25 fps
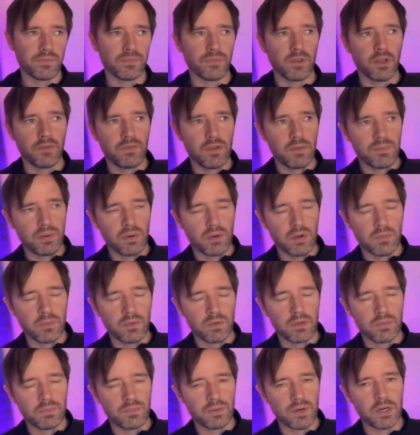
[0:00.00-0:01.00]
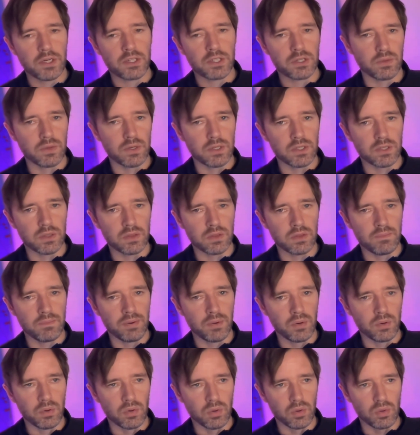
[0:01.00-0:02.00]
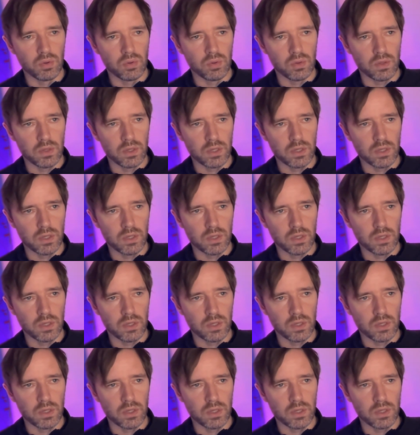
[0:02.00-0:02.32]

if you put him under pressure when he's on the ball,